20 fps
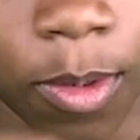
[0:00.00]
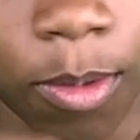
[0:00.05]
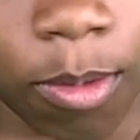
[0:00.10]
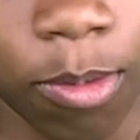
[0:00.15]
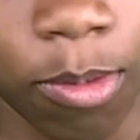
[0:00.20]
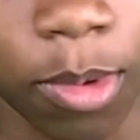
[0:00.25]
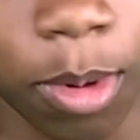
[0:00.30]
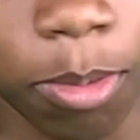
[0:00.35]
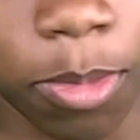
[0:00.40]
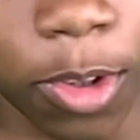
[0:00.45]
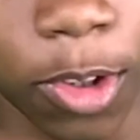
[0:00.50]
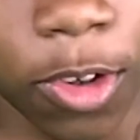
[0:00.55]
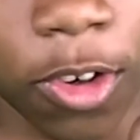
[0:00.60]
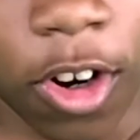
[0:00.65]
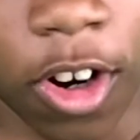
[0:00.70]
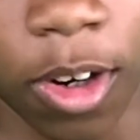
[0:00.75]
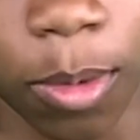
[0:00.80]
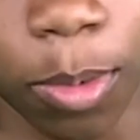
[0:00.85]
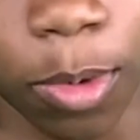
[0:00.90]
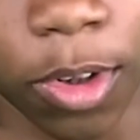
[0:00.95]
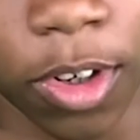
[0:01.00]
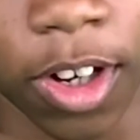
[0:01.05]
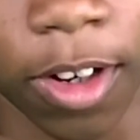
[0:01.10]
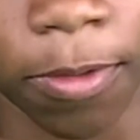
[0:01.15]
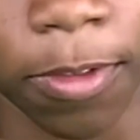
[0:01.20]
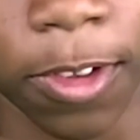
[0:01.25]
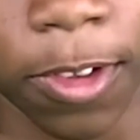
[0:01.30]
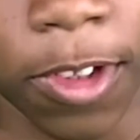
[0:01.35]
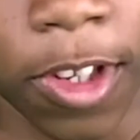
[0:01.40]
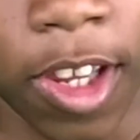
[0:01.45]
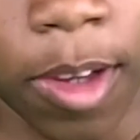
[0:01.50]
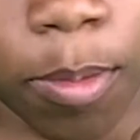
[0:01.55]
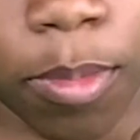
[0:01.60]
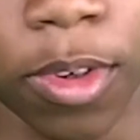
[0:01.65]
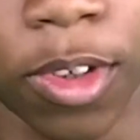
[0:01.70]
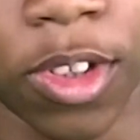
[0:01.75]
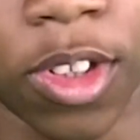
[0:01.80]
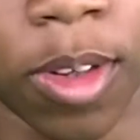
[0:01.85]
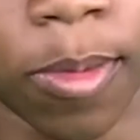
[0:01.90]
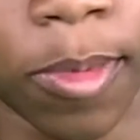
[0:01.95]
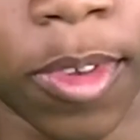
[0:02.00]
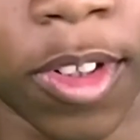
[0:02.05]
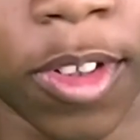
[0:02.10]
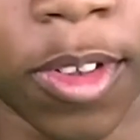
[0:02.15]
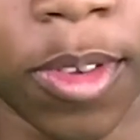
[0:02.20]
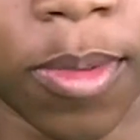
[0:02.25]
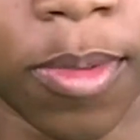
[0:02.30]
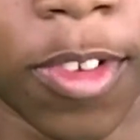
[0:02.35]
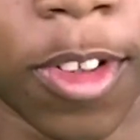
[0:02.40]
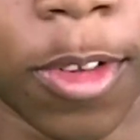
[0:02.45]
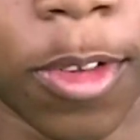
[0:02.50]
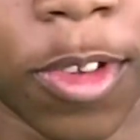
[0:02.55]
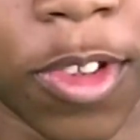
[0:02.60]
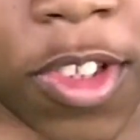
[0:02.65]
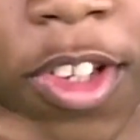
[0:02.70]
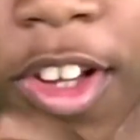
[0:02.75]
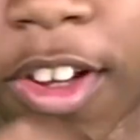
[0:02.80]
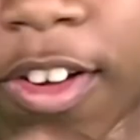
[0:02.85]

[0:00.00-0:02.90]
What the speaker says: rip the cardboard off the tape or something, there's no stay